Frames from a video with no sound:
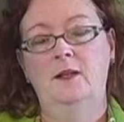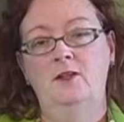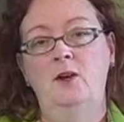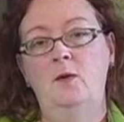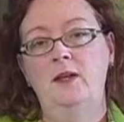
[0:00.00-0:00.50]

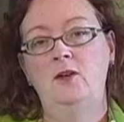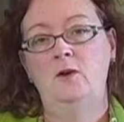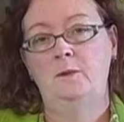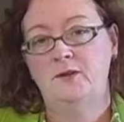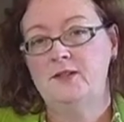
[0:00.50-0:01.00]
Knowing
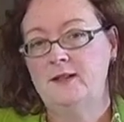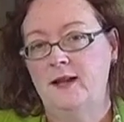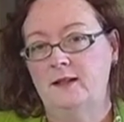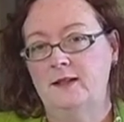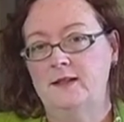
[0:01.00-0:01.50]
your
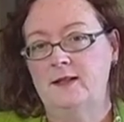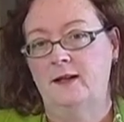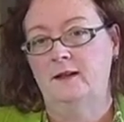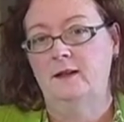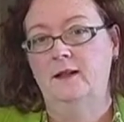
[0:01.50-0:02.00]
personality
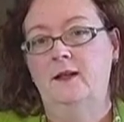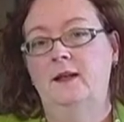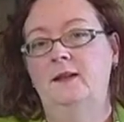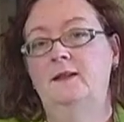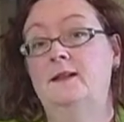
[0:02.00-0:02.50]
style
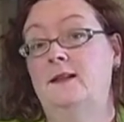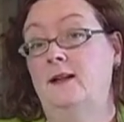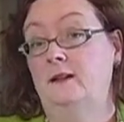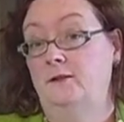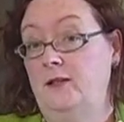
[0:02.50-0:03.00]
and the
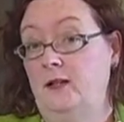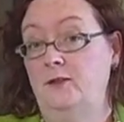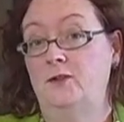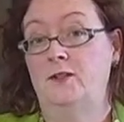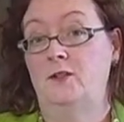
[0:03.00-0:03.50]
style of the
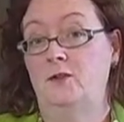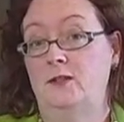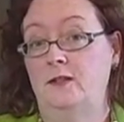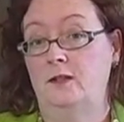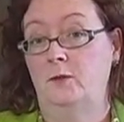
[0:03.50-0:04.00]
others that you're
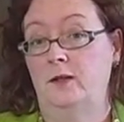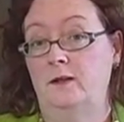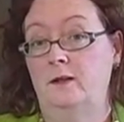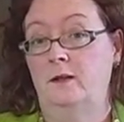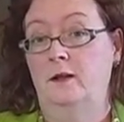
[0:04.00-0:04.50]
dealing with
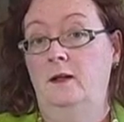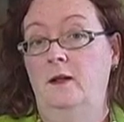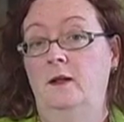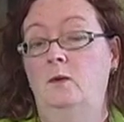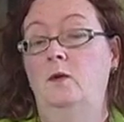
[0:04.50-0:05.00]

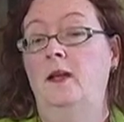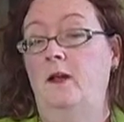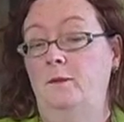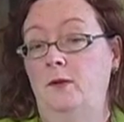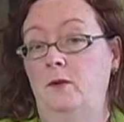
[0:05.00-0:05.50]
will
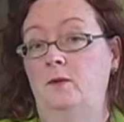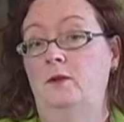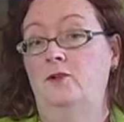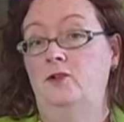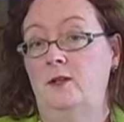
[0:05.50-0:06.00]
help you
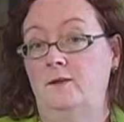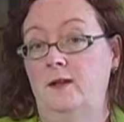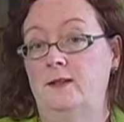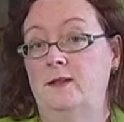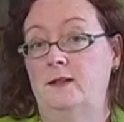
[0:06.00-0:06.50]
achieve
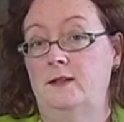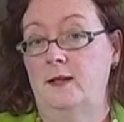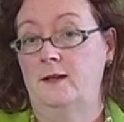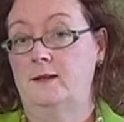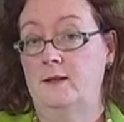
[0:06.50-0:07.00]
that
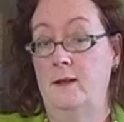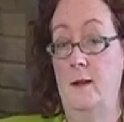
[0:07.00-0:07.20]
success.